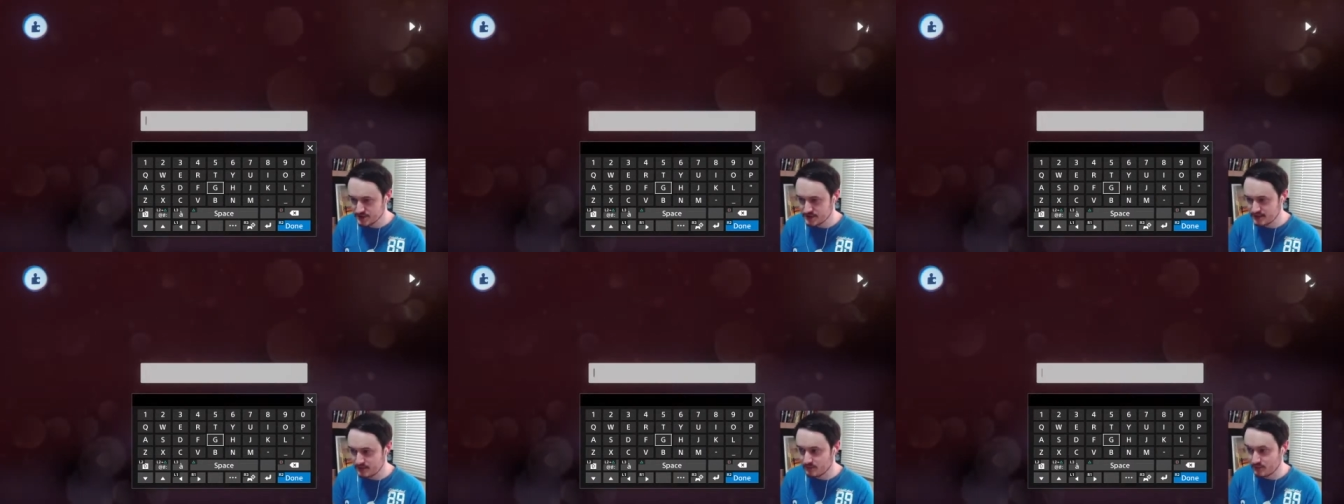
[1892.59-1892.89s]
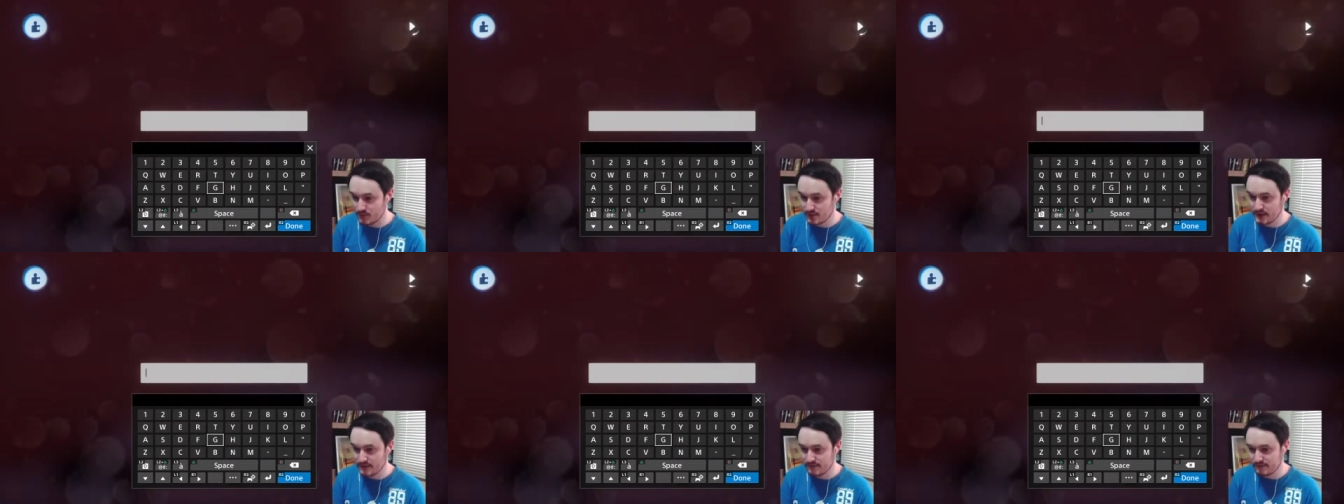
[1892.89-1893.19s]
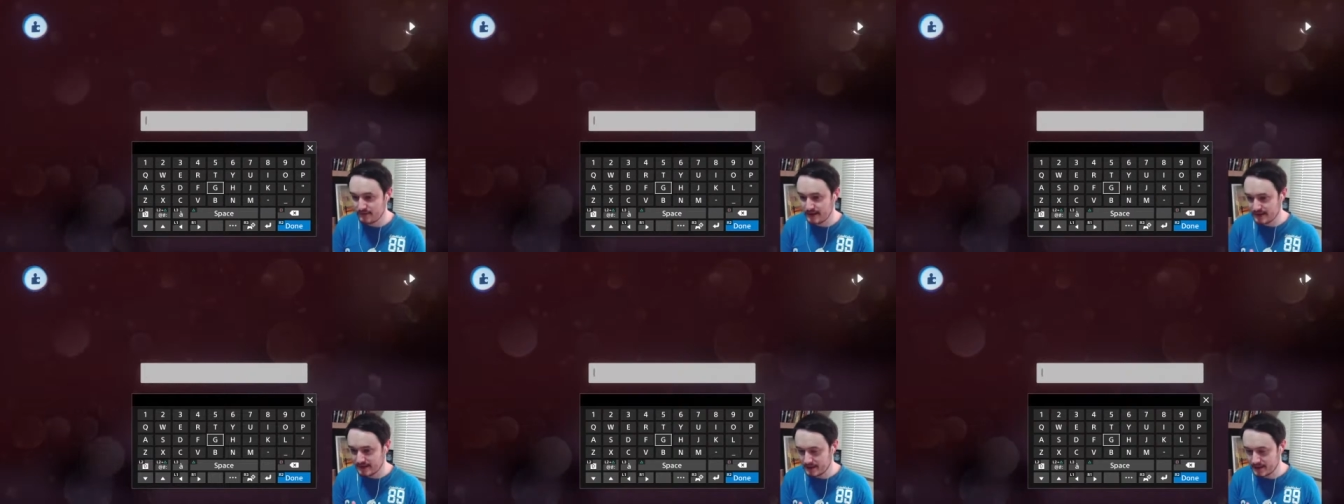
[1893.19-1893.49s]
and we're going to
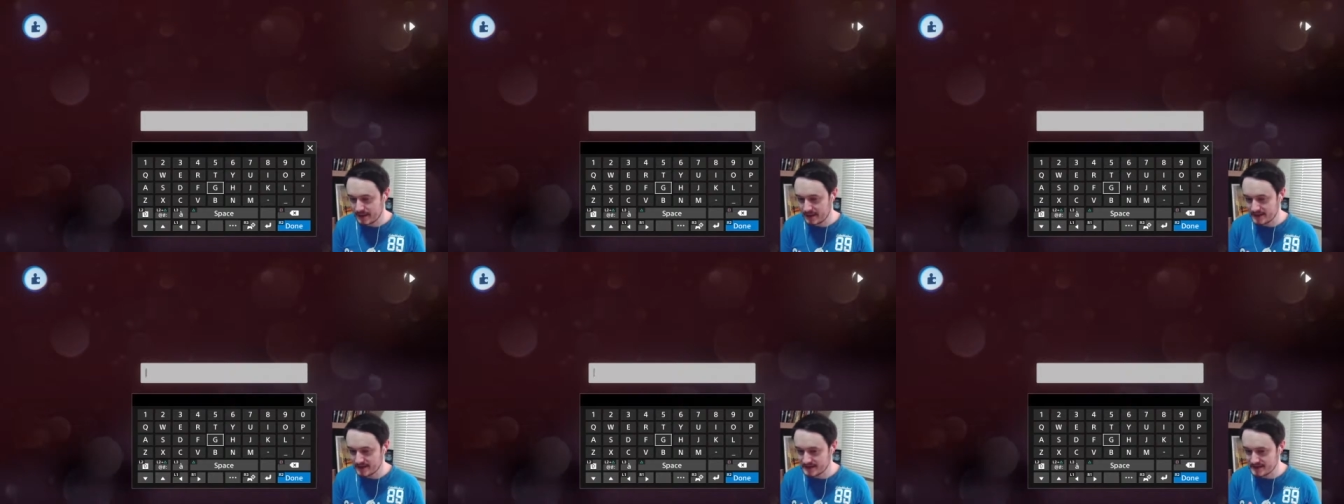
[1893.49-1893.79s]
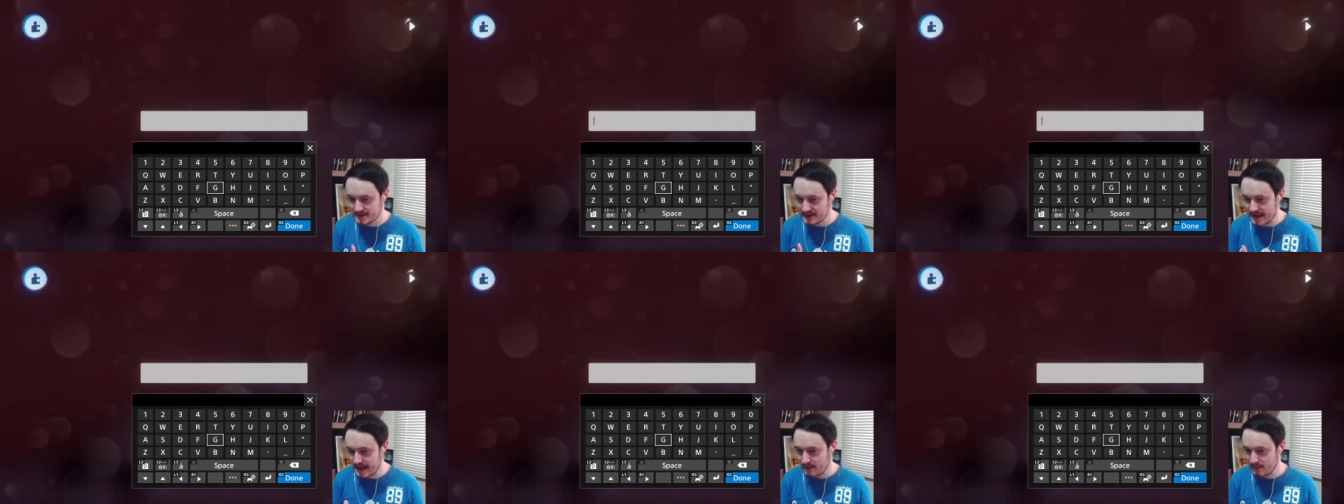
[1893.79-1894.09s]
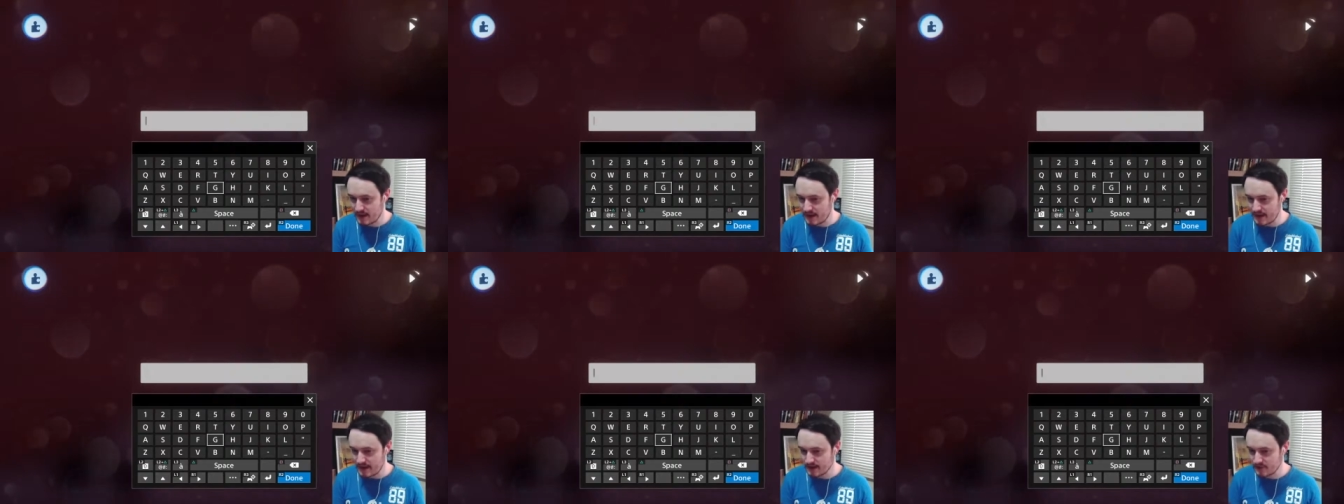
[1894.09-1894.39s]
finalise the
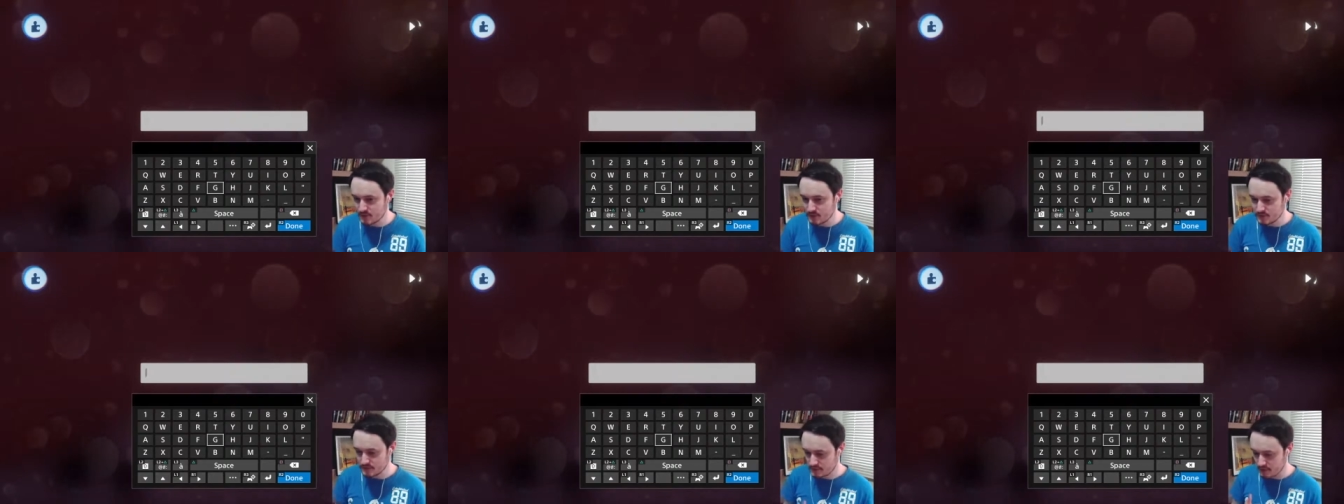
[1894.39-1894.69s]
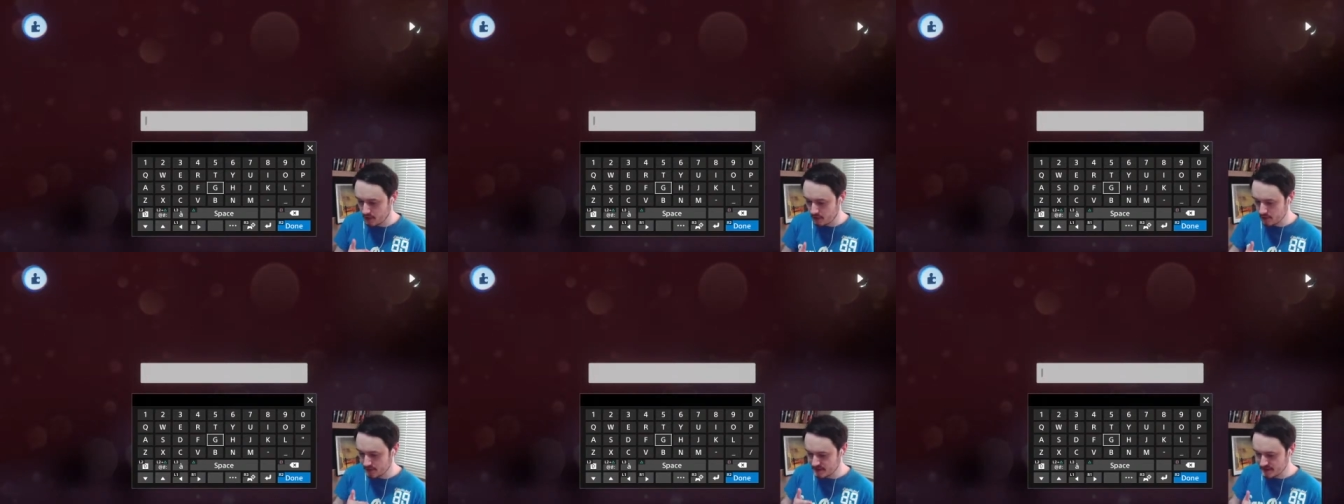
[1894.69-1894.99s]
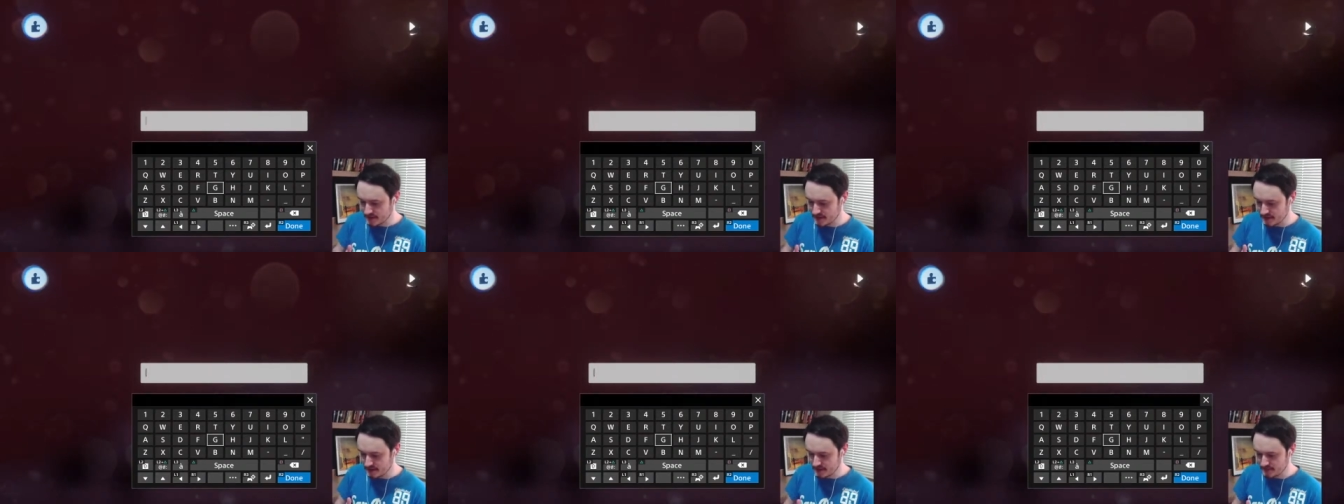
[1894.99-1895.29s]
camera angles for all the
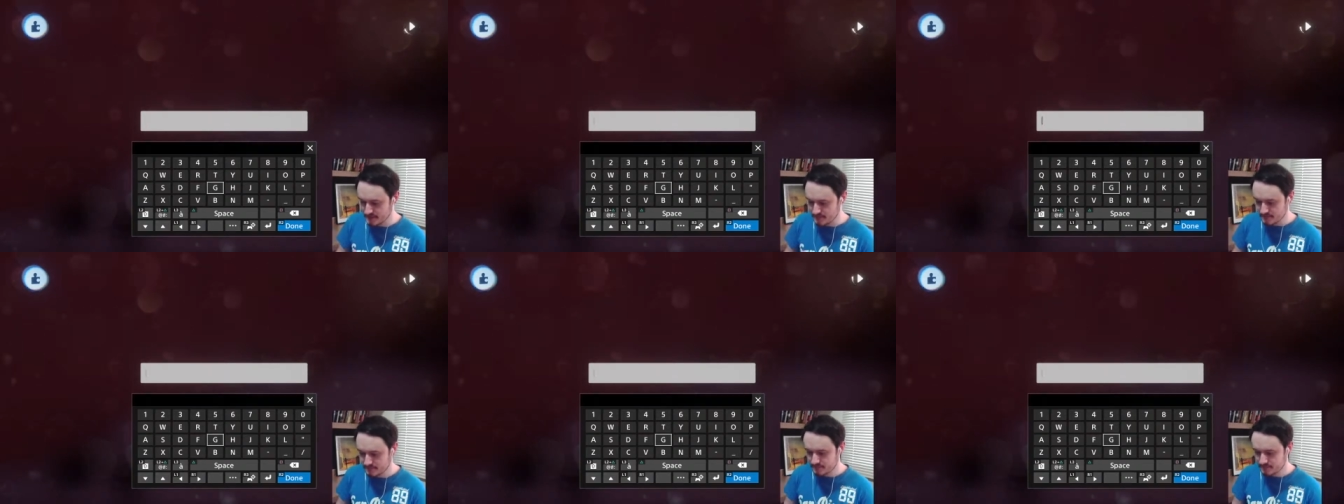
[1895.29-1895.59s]
scenes.